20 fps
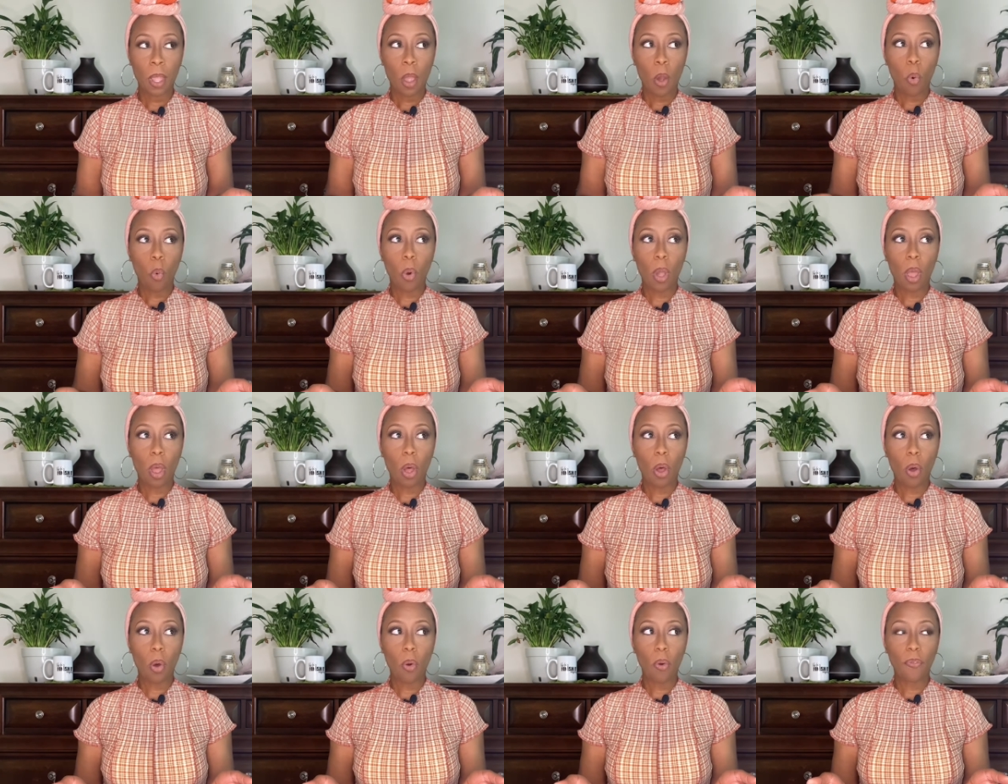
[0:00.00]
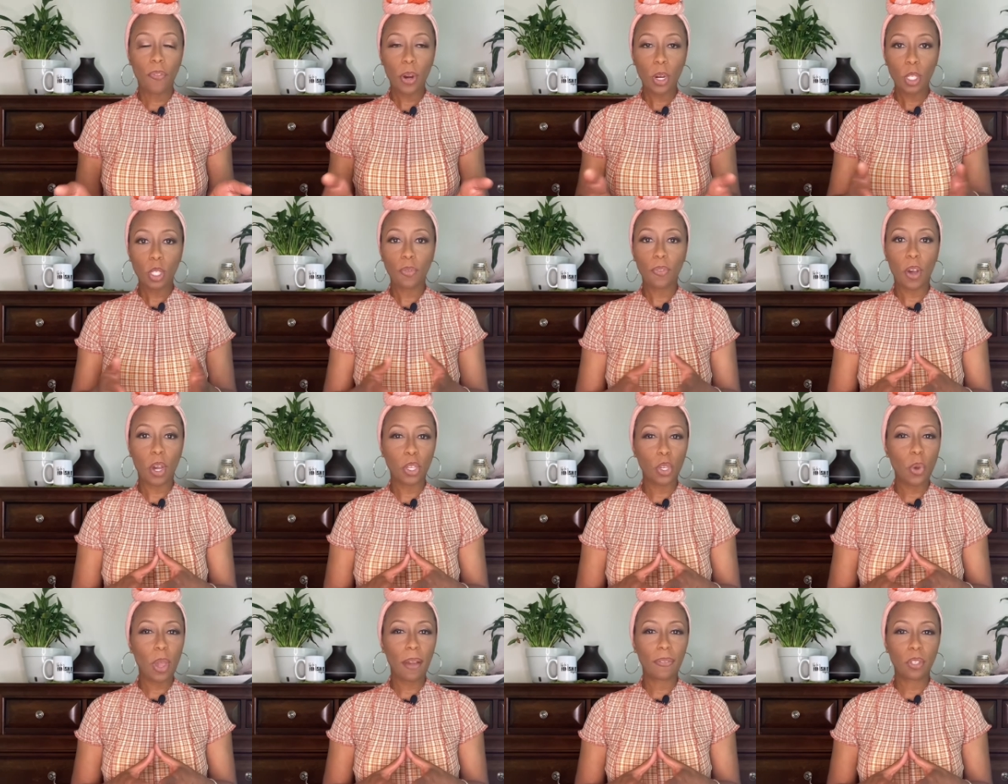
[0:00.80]
Well, first of all,
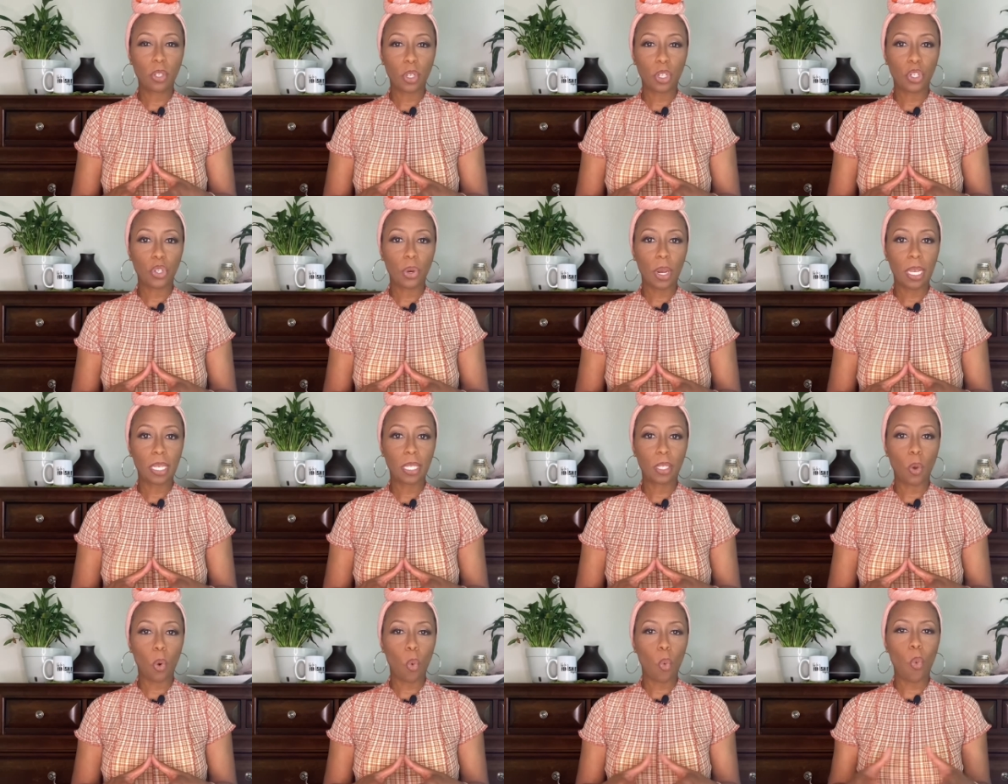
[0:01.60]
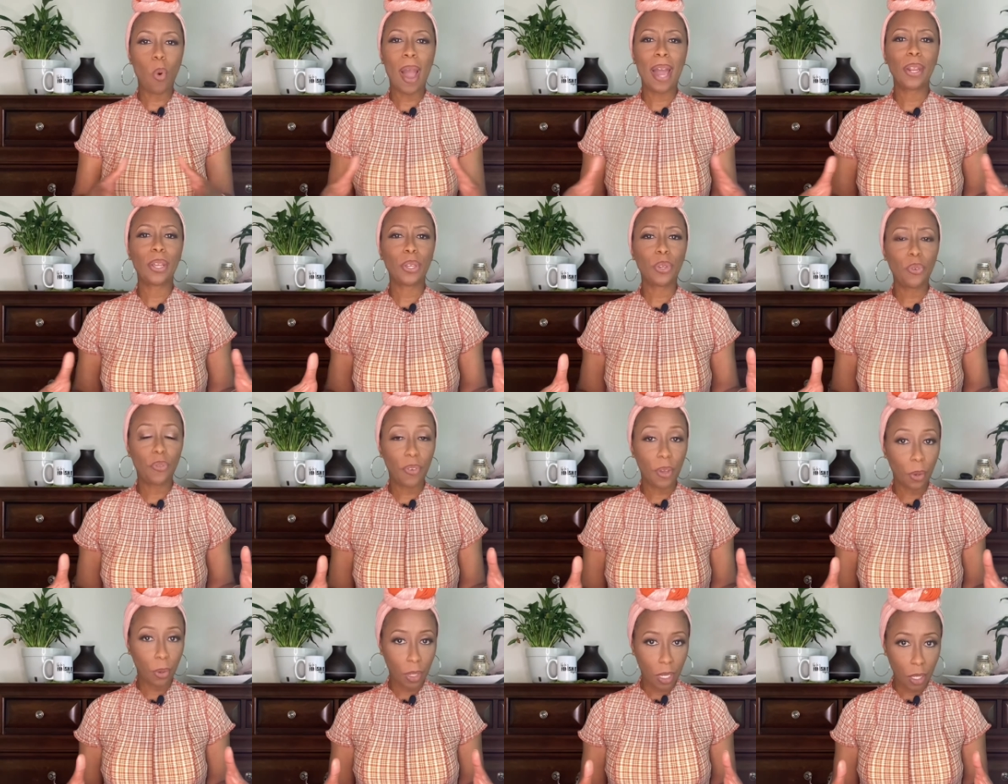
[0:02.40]
you have to address why do you
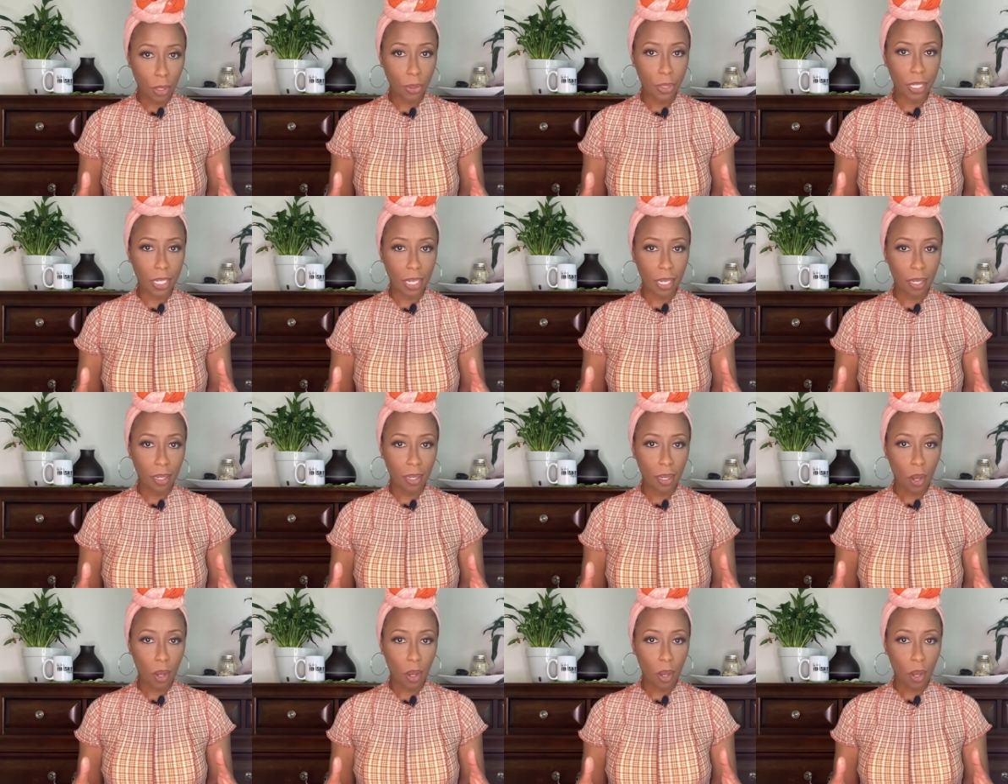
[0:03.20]
feel guilty?